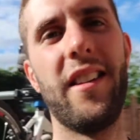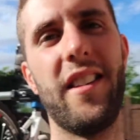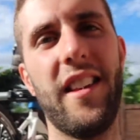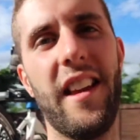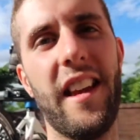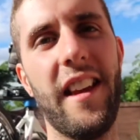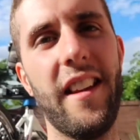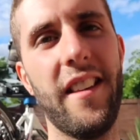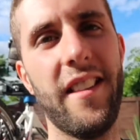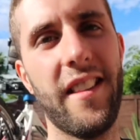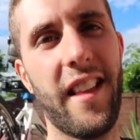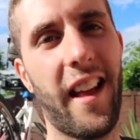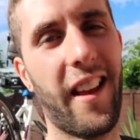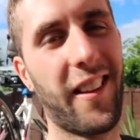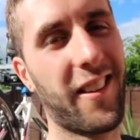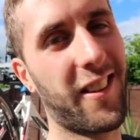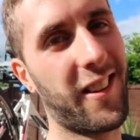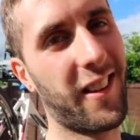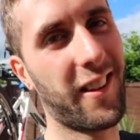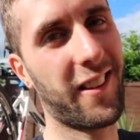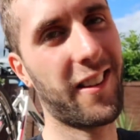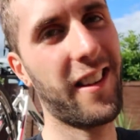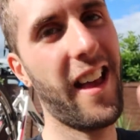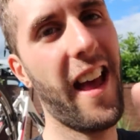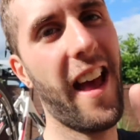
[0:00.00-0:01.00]
have seen, that's
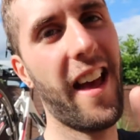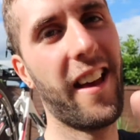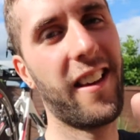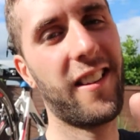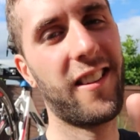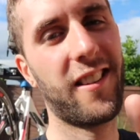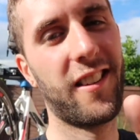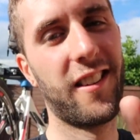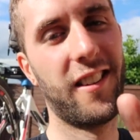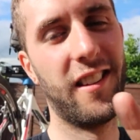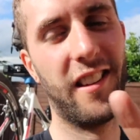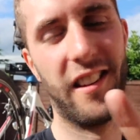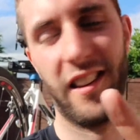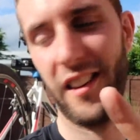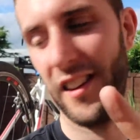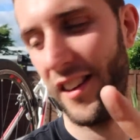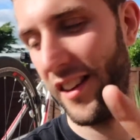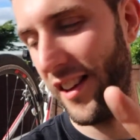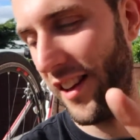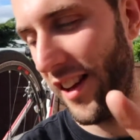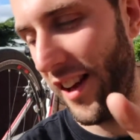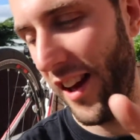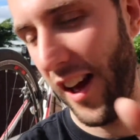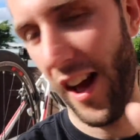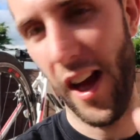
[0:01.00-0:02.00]
success.
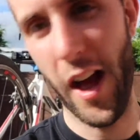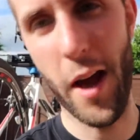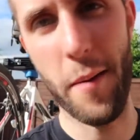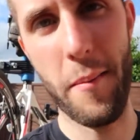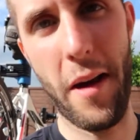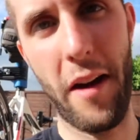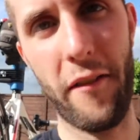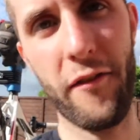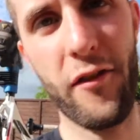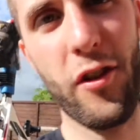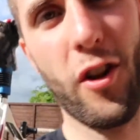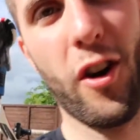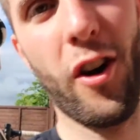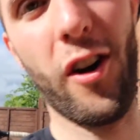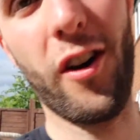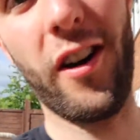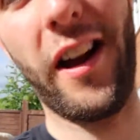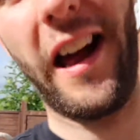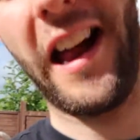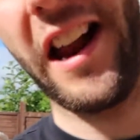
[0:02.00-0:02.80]
I've not